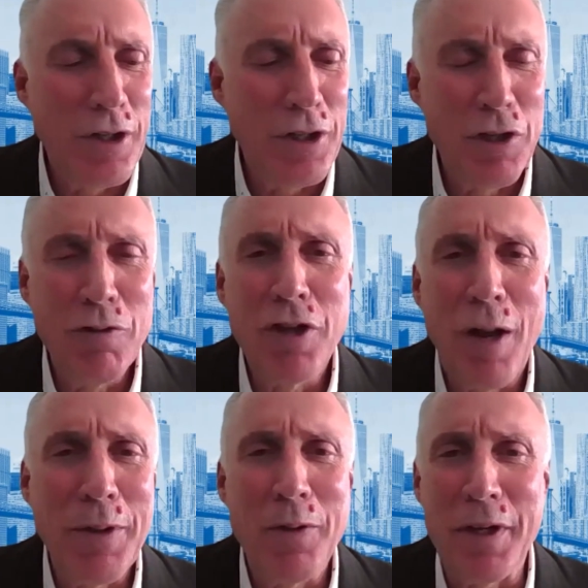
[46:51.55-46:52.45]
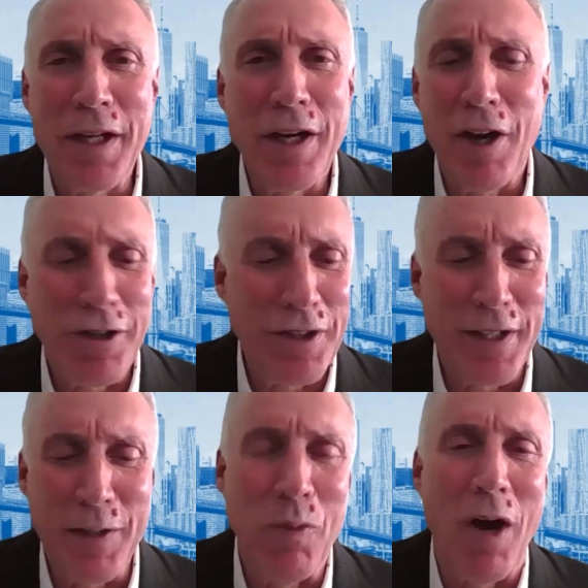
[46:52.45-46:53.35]

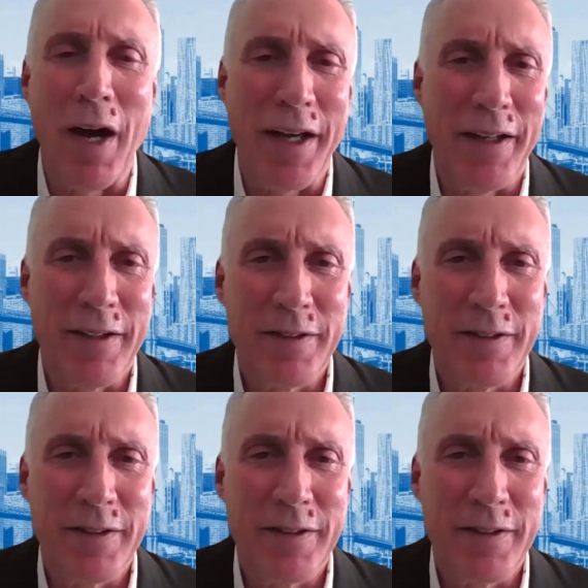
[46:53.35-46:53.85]
QWERTY.